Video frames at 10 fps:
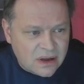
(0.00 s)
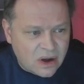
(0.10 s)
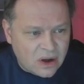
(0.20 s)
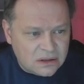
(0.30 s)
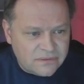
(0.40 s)

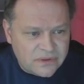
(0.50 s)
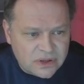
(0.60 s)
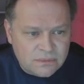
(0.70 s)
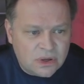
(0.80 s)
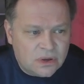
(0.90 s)
All of
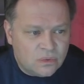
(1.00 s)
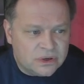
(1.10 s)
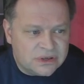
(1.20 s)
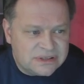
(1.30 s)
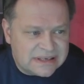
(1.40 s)
them
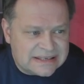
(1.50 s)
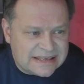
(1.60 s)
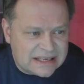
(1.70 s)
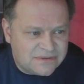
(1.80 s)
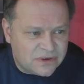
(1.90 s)
were
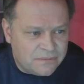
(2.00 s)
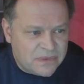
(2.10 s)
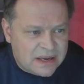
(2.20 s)
successful.